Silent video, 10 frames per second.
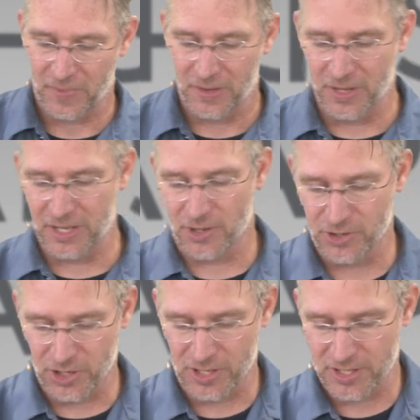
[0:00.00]
These are
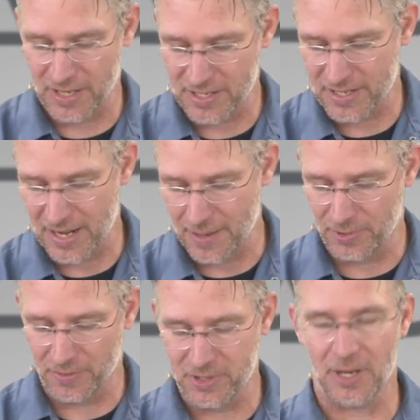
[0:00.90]
just a sample
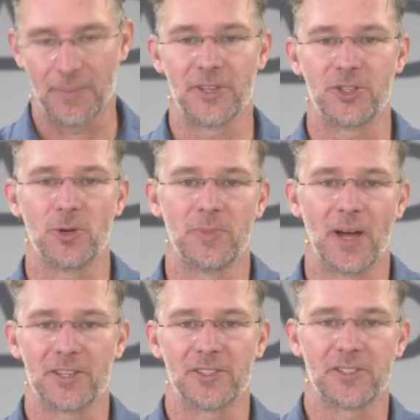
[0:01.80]
of some of the tube
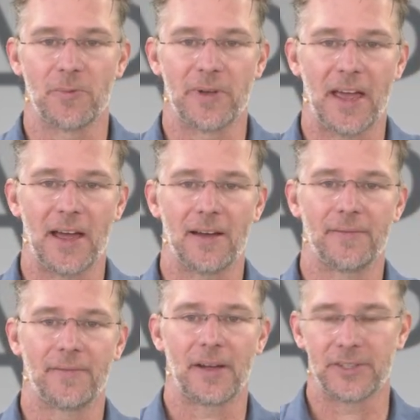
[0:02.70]
nozzles that we
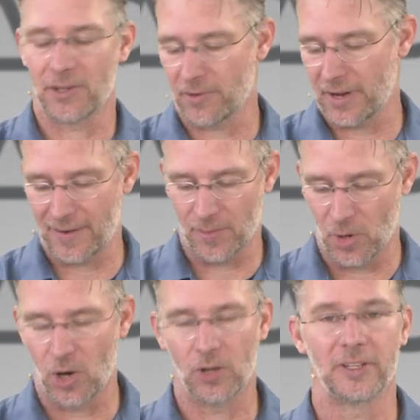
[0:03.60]
have. I don't have them
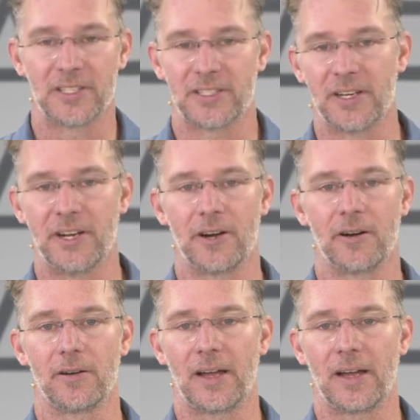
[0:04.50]
all listed here.